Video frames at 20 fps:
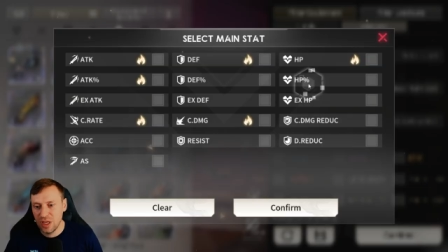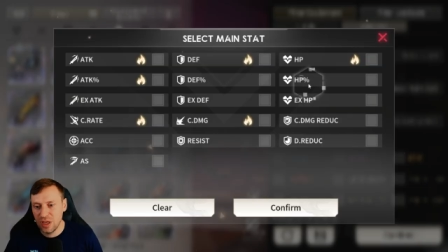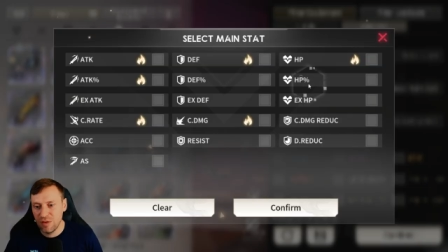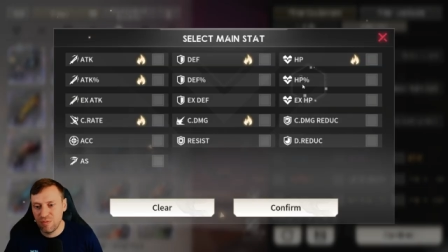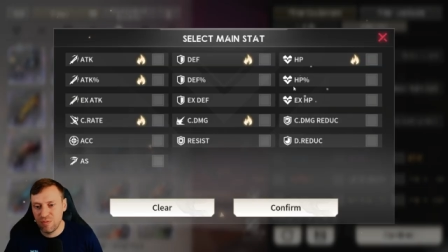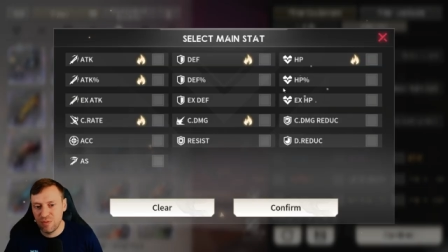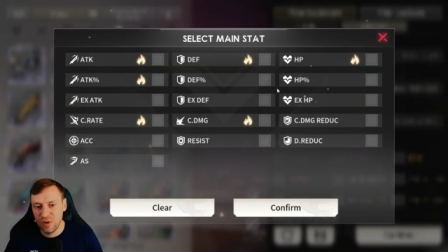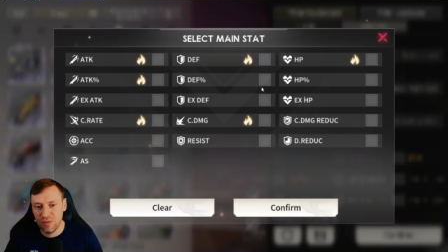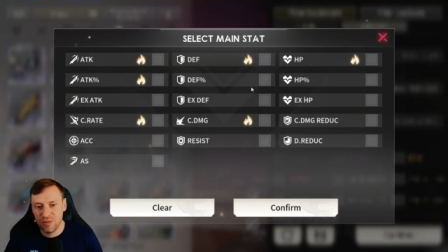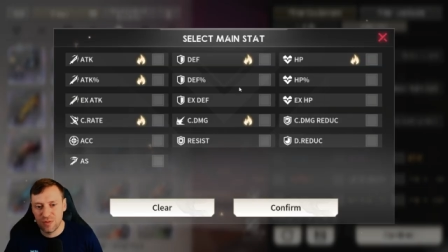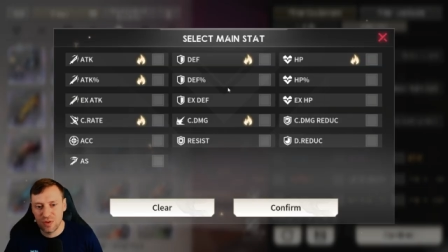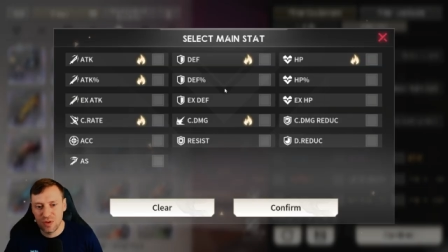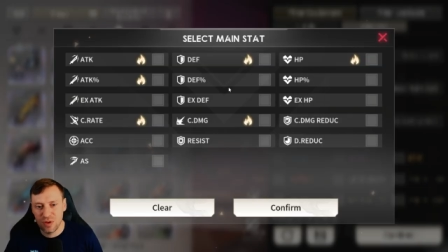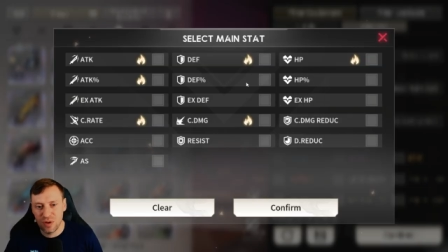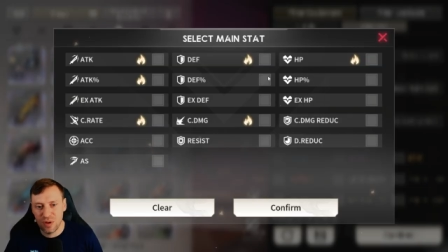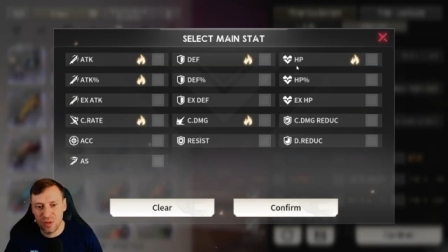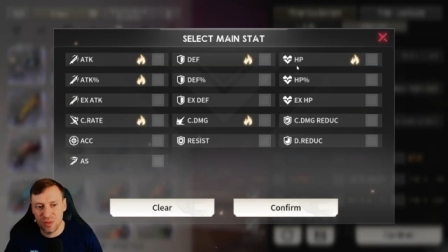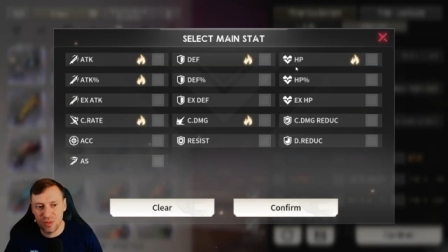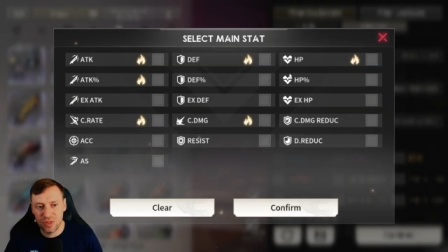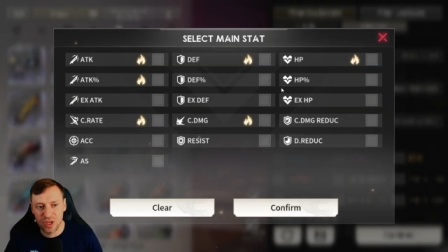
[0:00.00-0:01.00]
if we've
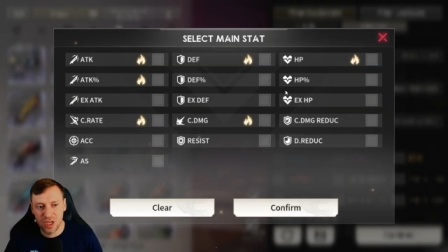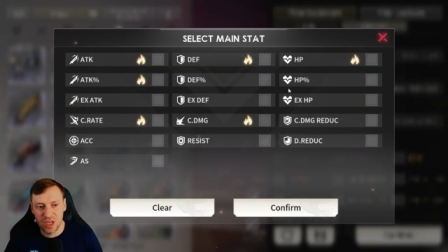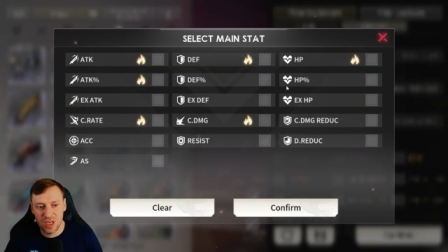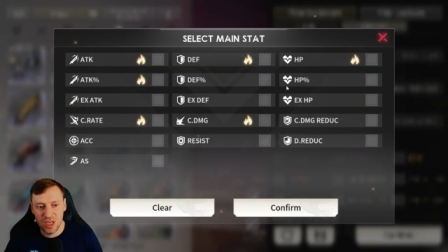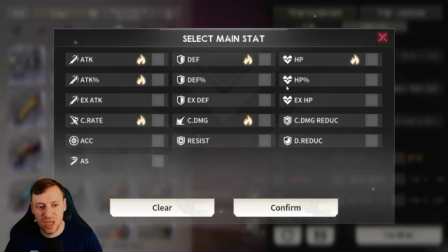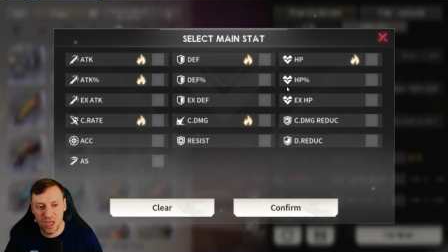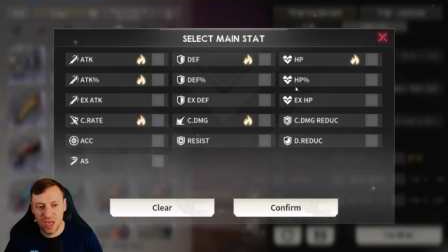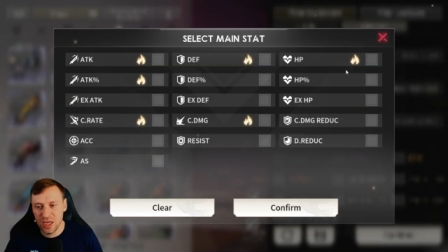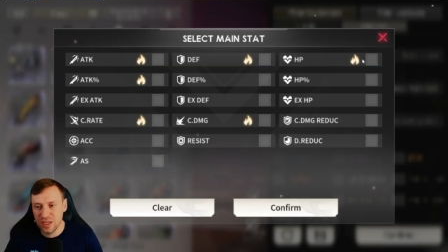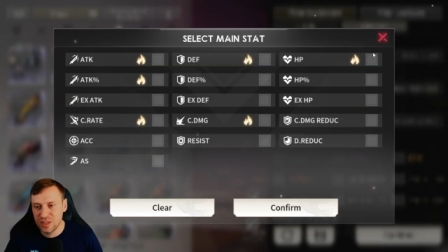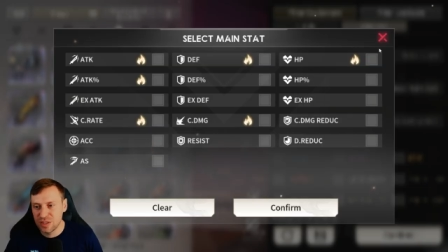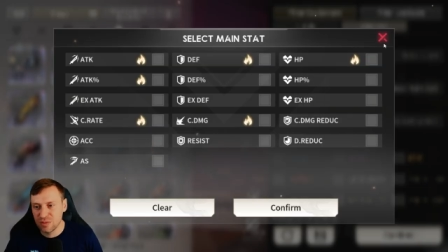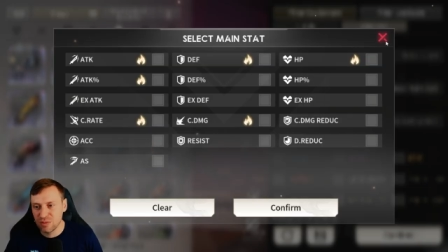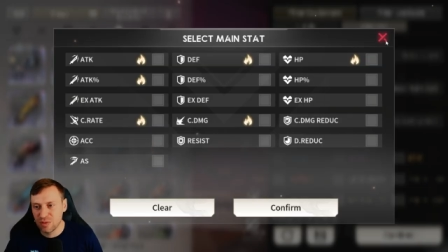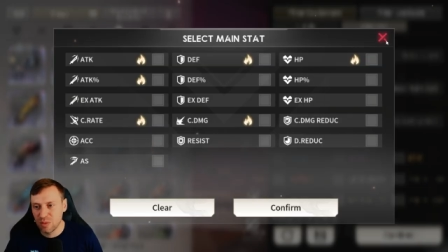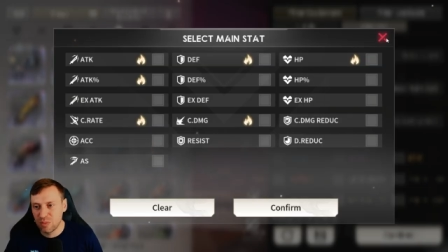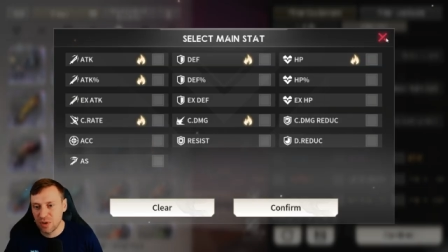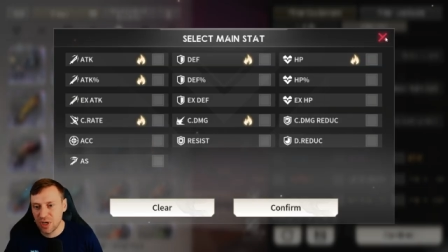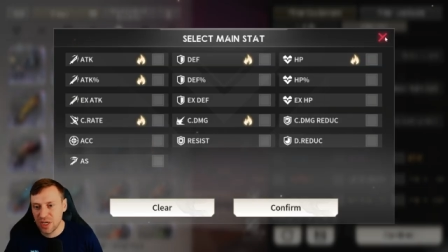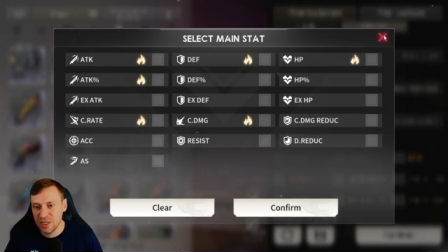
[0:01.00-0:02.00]
got the gear to
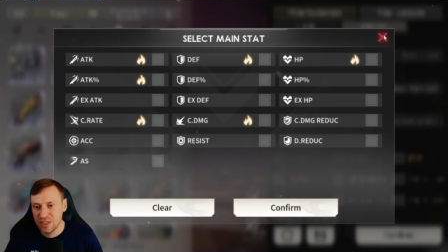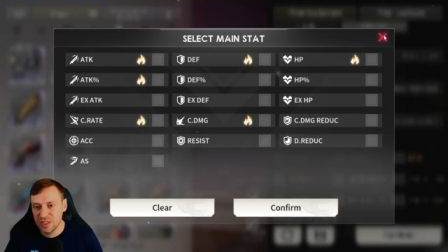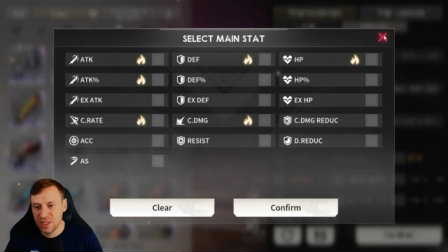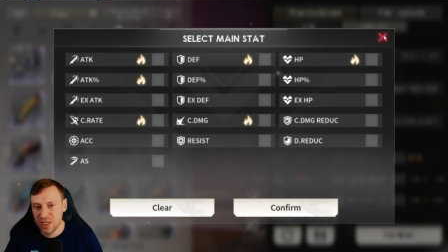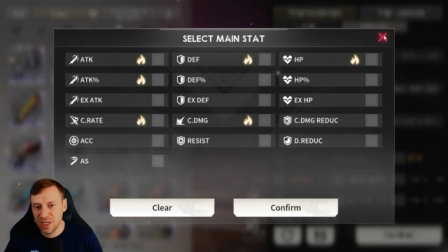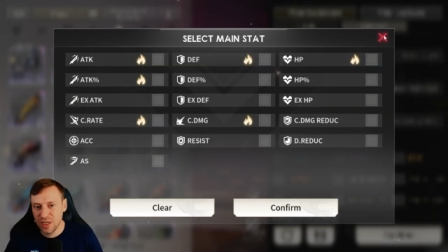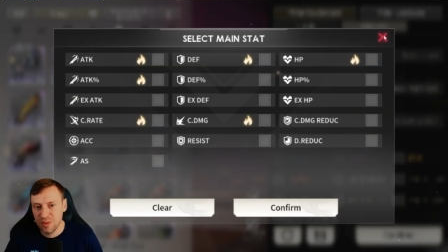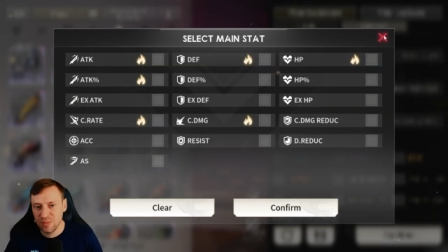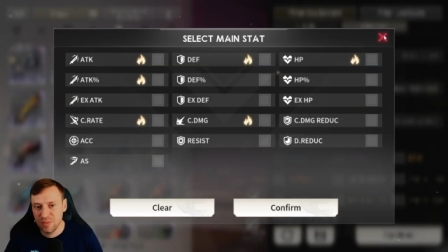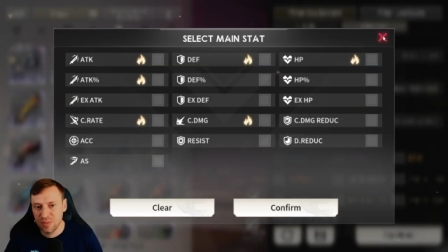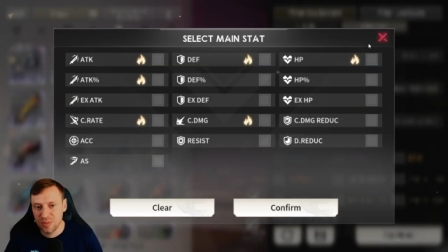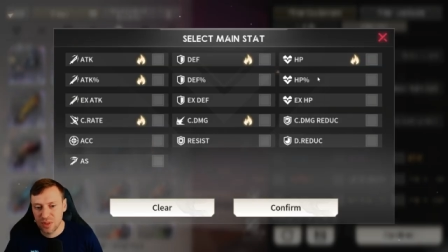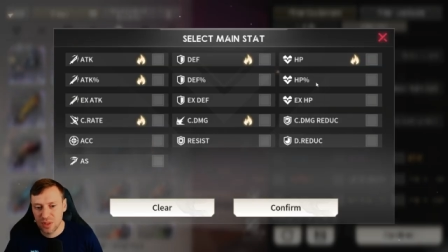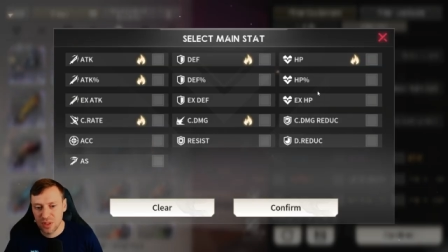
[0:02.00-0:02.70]
replace it.